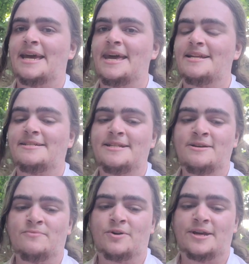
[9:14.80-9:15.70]
it
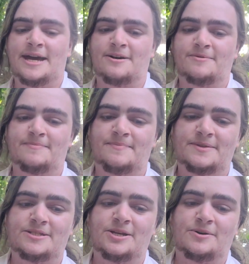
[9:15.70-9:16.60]
didn't work out.
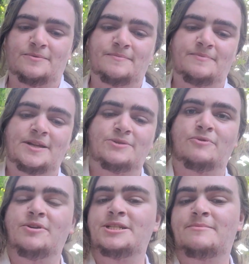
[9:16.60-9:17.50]
So that's
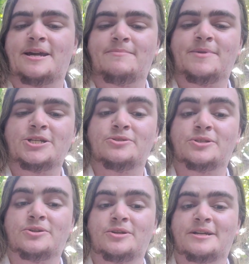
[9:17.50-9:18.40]
one reason my pictures
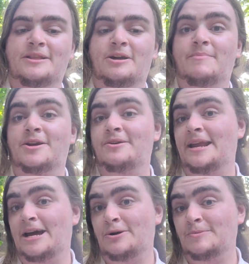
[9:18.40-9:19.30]
look a lot better
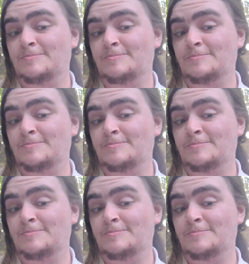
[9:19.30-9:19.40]
now.